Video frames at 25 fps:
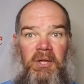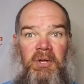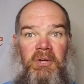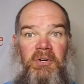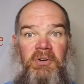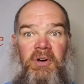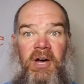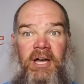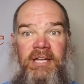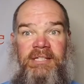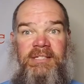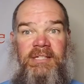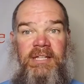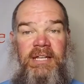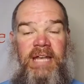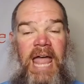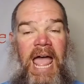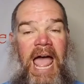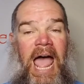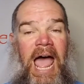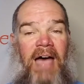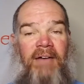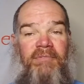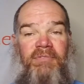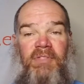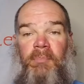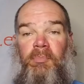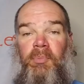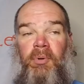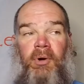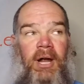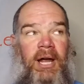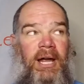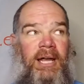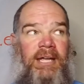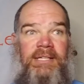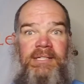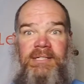less than half the
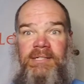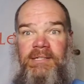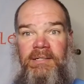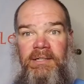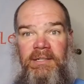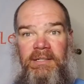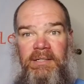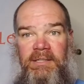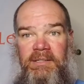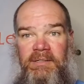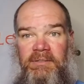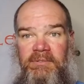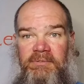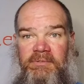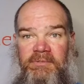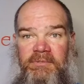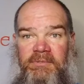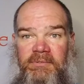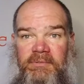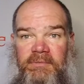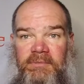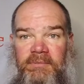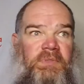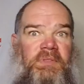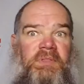price of